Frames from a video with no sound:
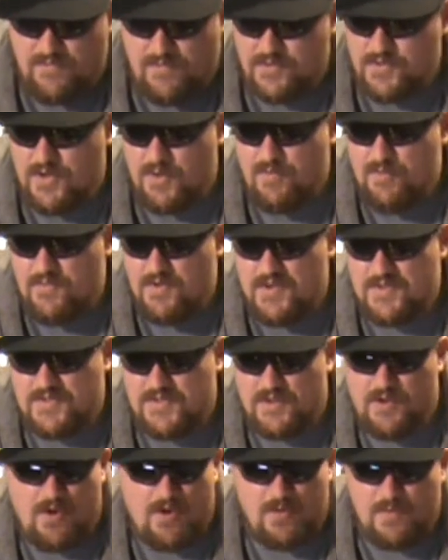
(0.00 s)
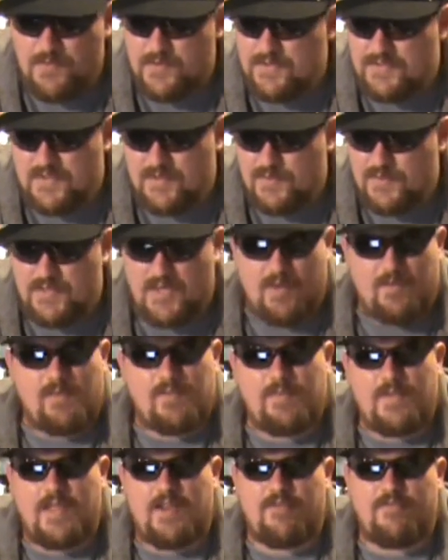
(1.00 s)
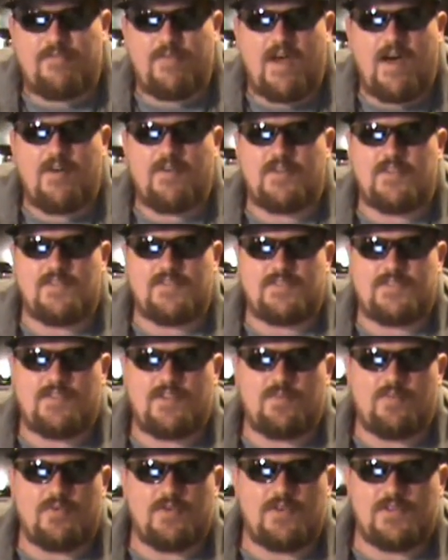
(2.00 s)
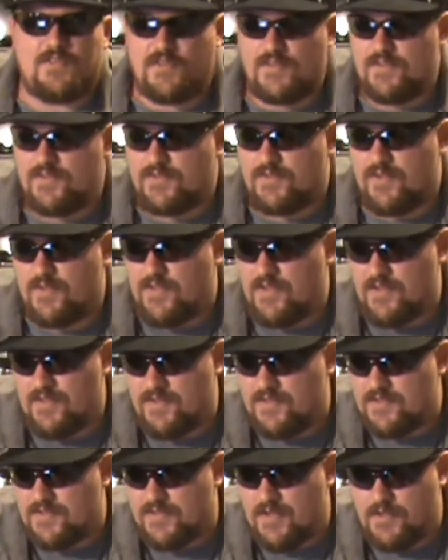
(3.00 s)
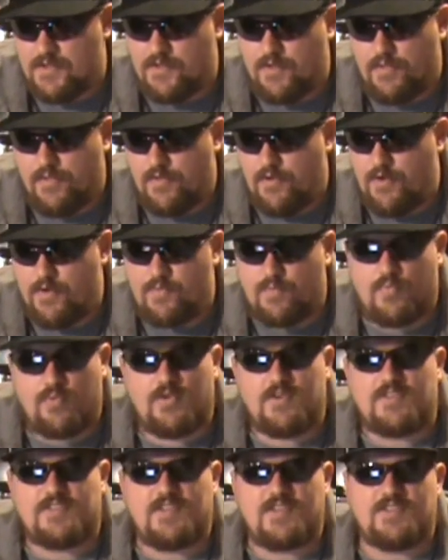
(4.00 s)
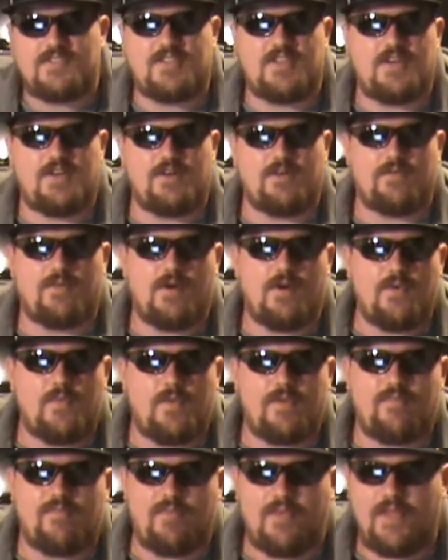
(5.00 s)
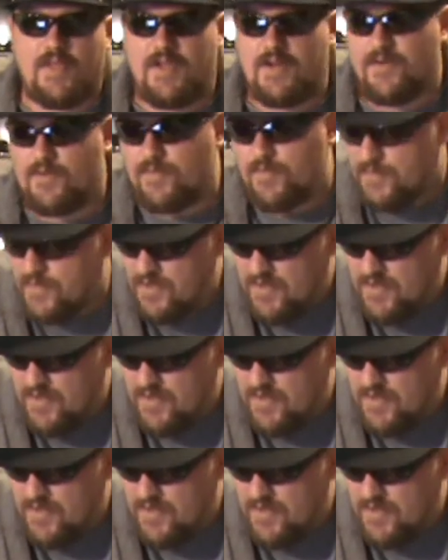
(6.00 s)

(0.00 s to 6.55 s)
For some reason, it always seems like we play the Falcons in the preseason. I think this is like the third preseason in a row we've played them.